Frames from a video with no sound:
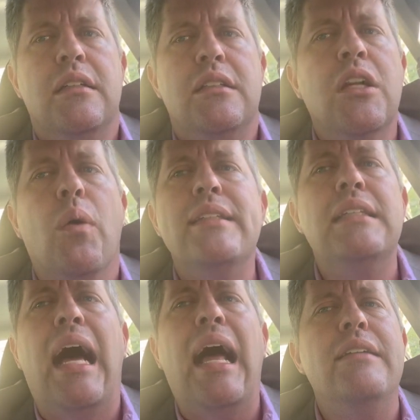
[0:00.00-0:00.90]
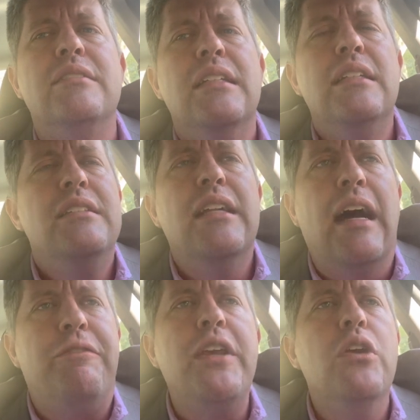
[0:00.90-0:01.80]
No, he's not.
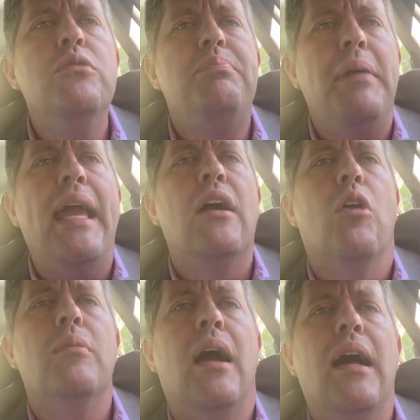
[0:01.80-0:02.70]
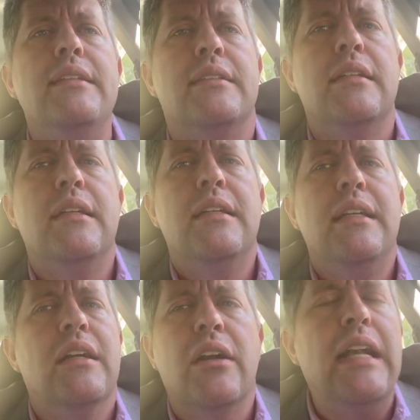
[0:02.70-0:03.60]
A few big home runs
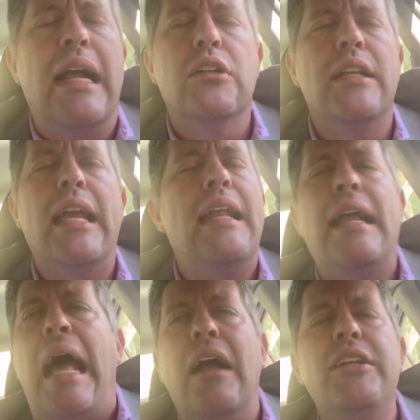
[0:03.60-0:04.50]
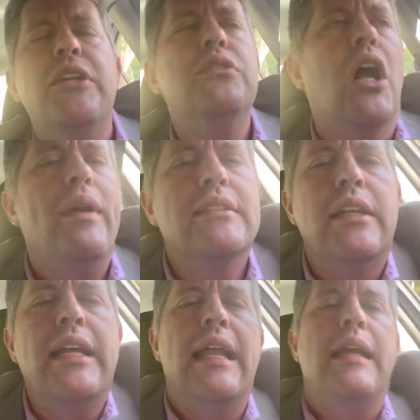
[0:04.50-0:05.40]
are not going to get. And how do you know he's
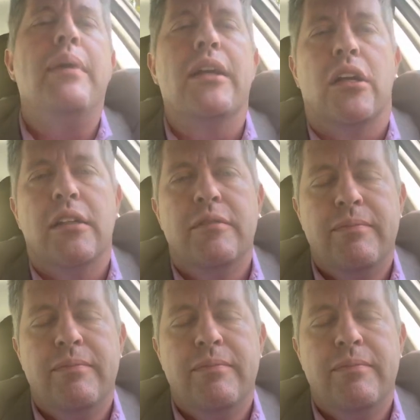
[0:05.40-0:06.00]
going to get any bigger?